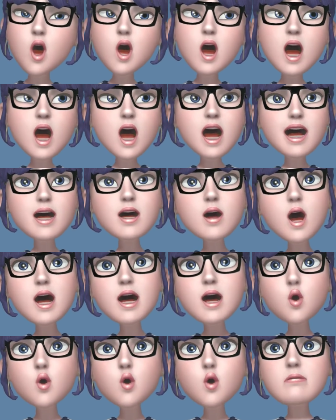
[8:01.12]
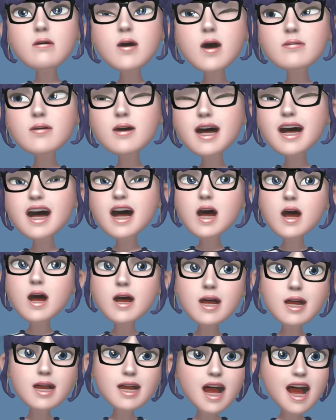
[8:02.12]
I didn't like the heart
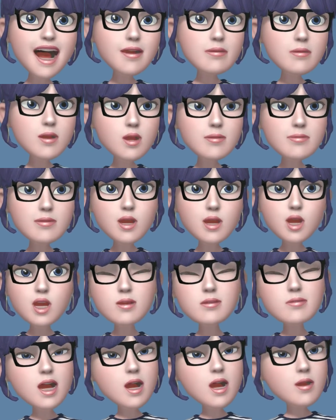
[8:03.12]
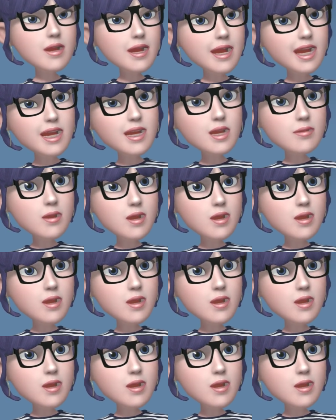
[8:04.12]
palpitations, the high blood pressure, but I was dealing with